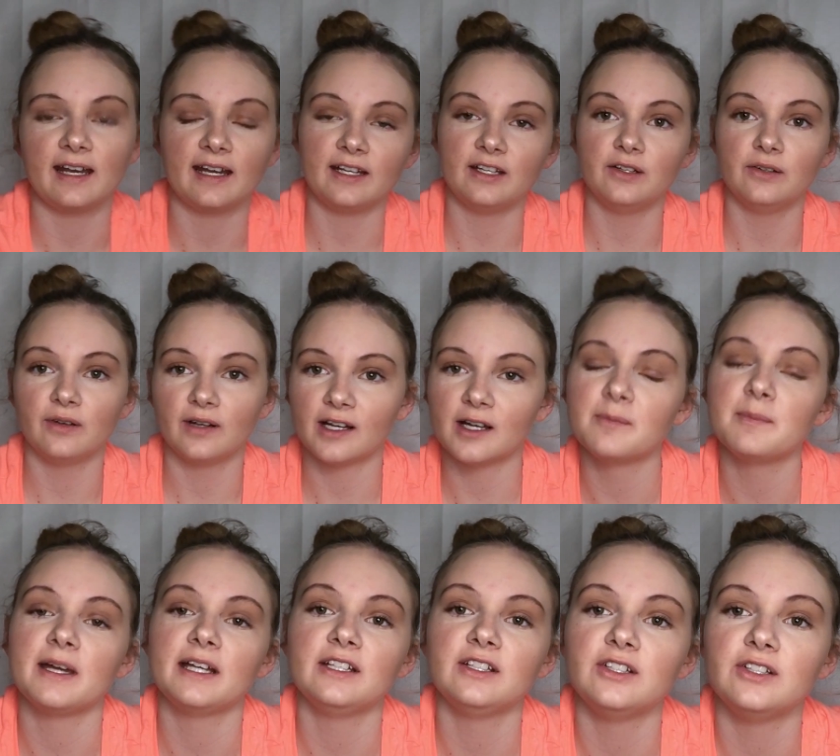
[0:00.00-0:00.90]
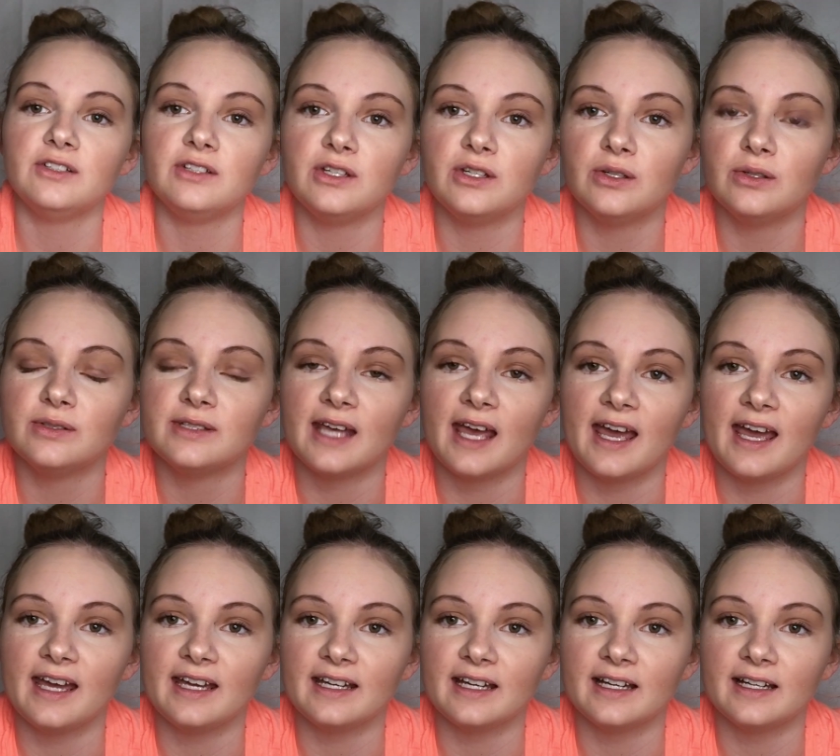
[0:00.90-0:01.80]
I do recommend you use
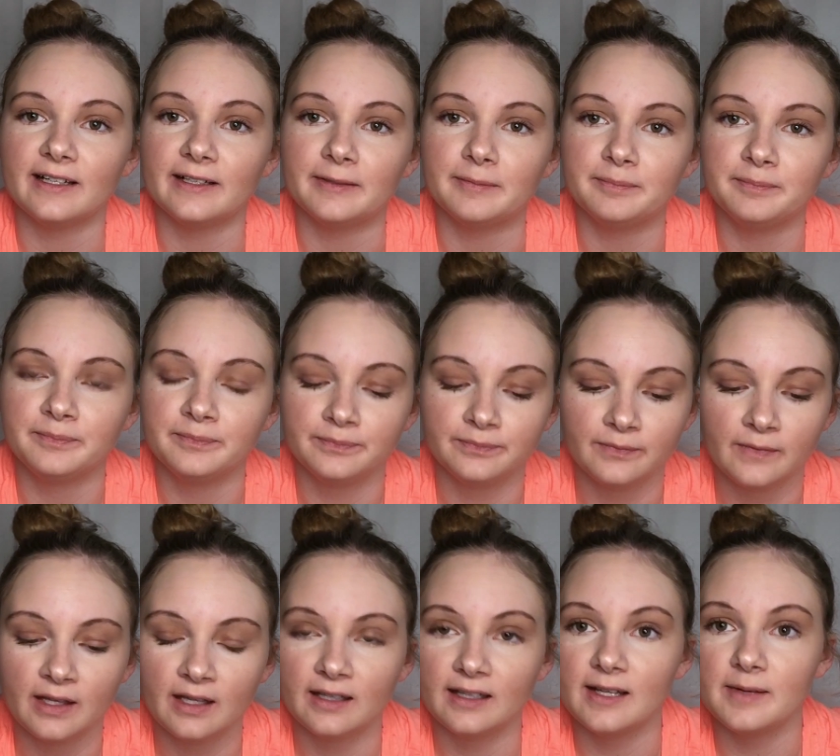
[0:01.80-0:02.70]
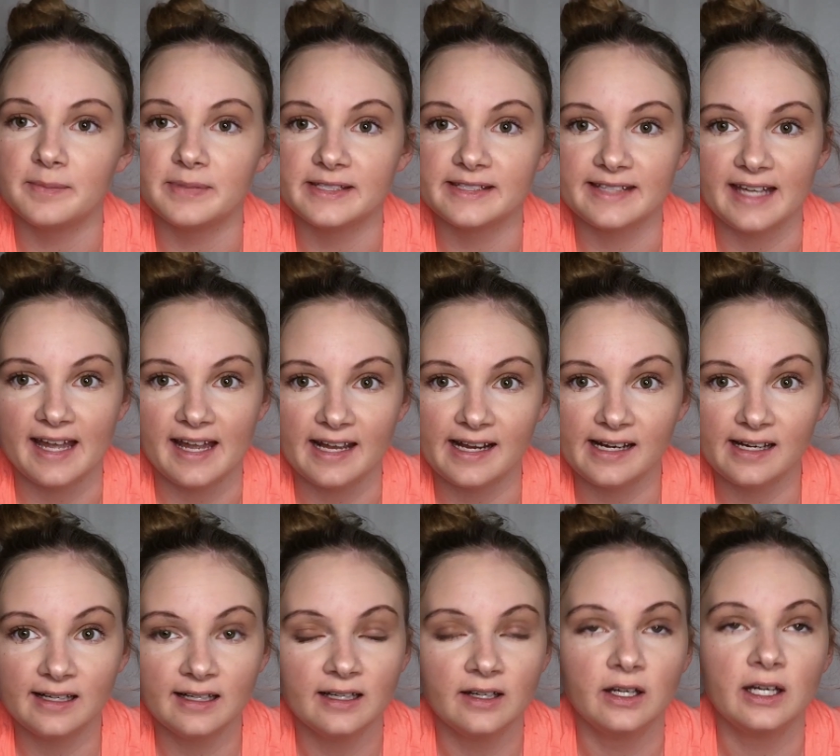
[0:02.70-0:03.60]
a lip
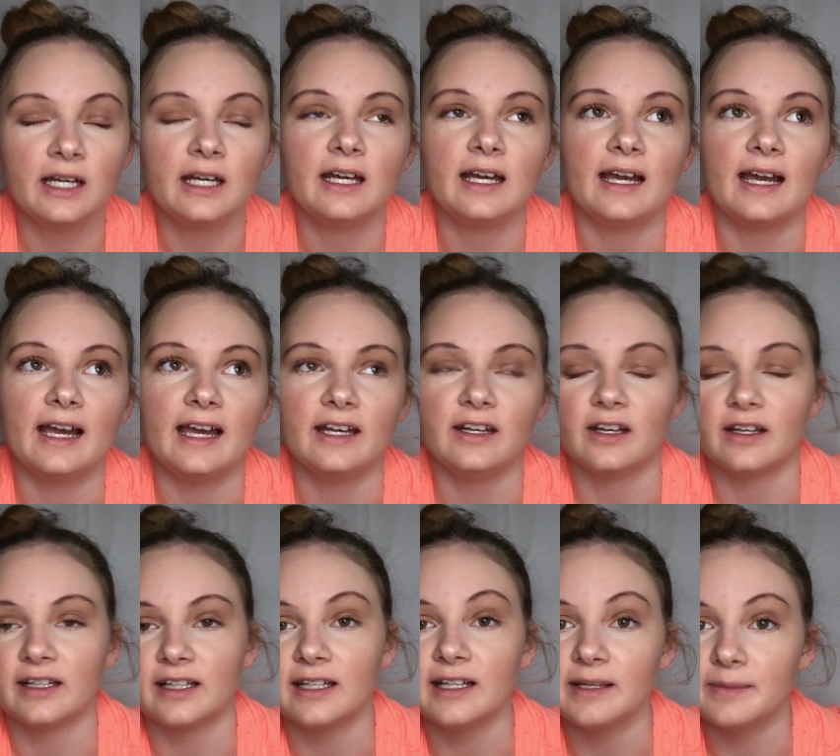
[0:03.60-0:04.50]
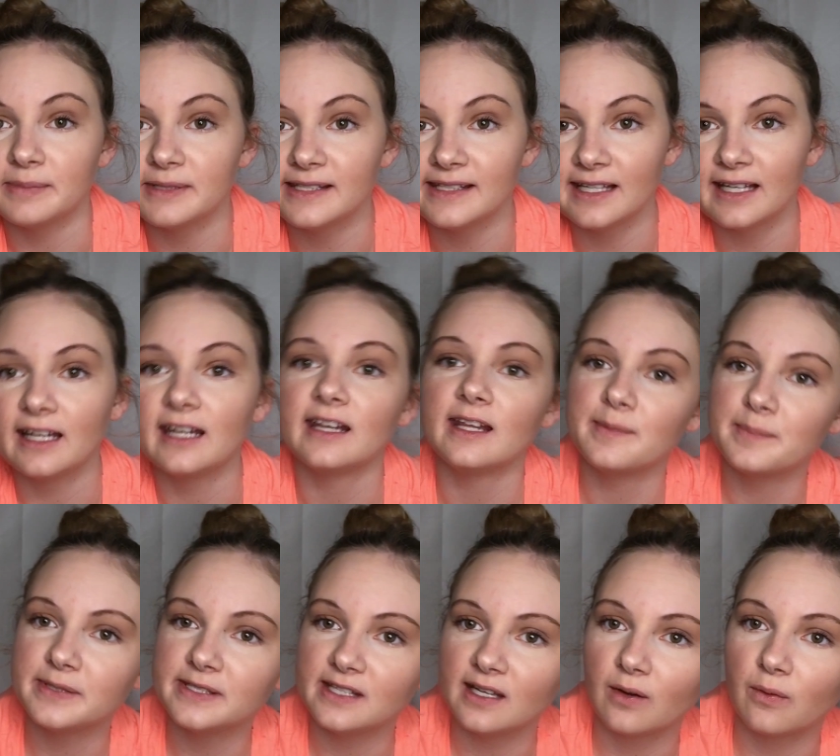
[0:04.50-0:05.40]
stain and not a lipstick.
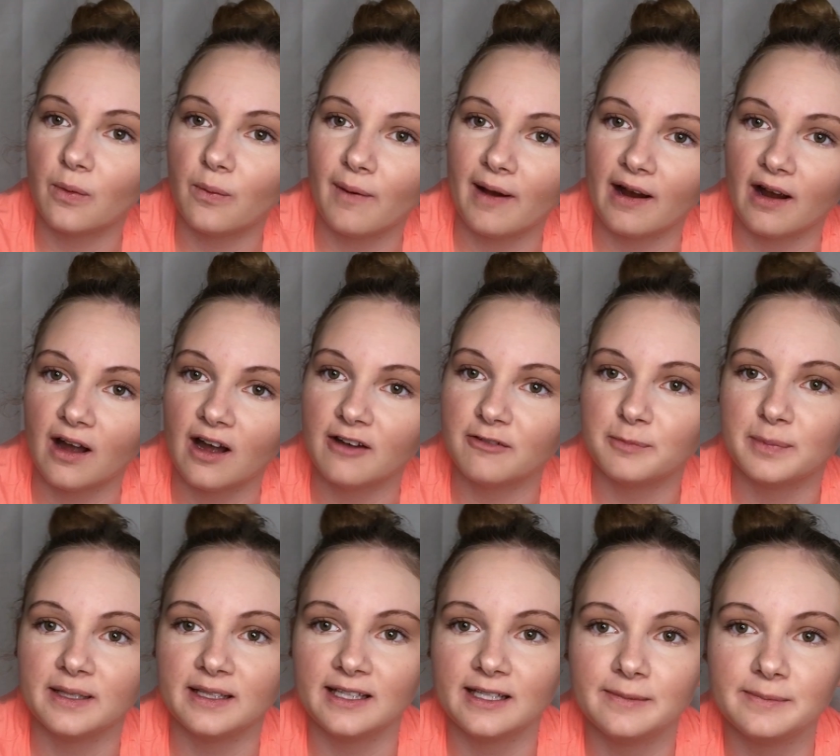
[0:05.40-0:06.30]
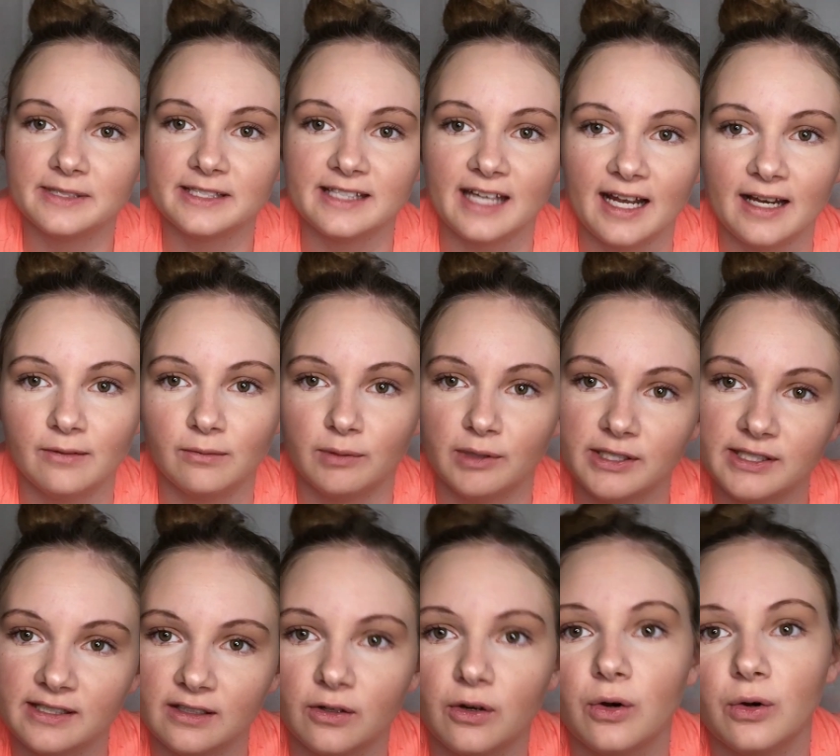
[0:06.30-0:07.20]
Lipstick will wear off, but lip stain will
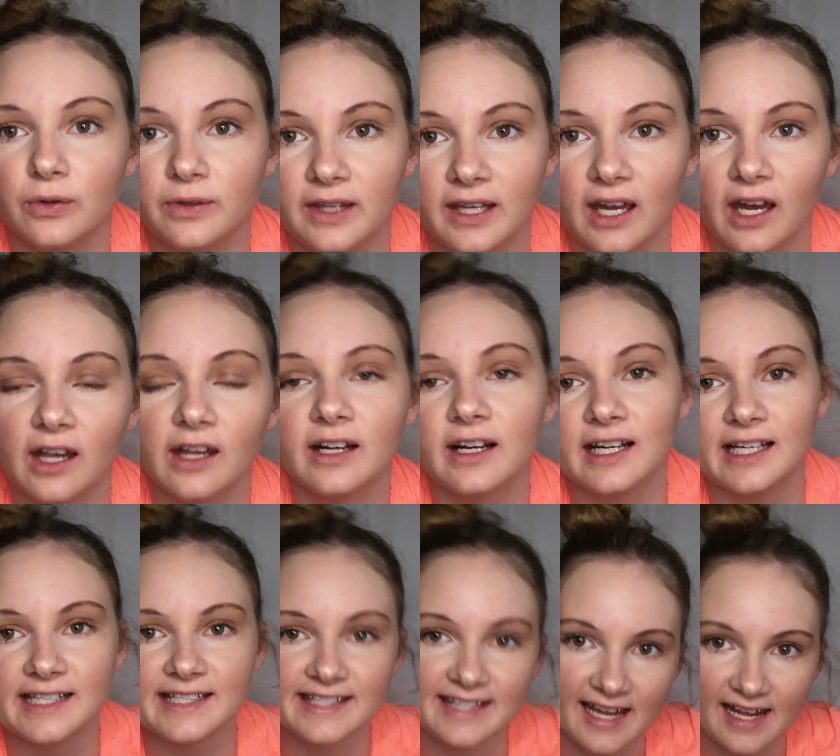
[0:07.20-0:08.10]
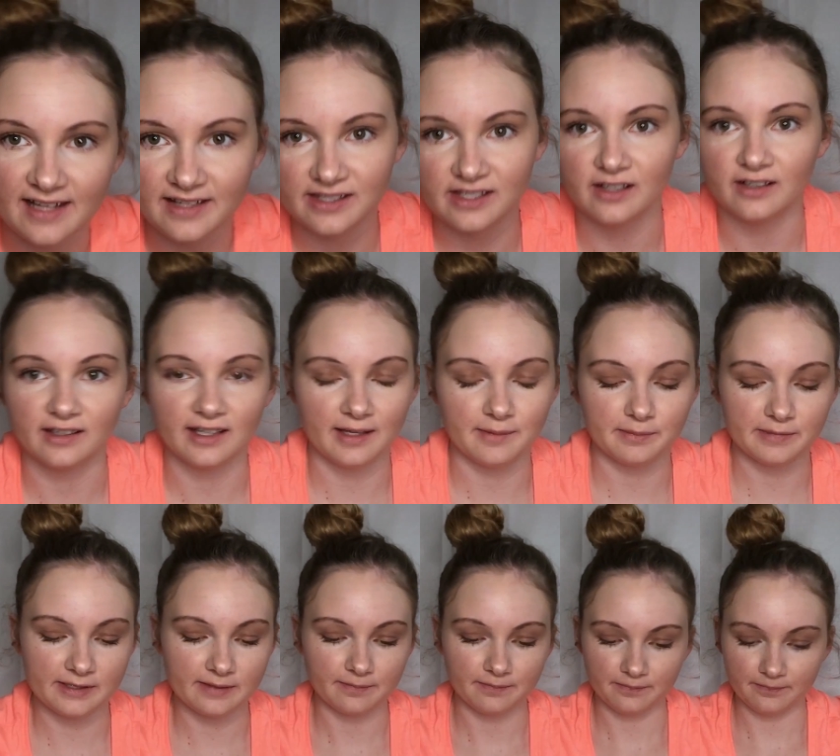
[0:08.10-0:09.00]
still hold the color. It stains your lips.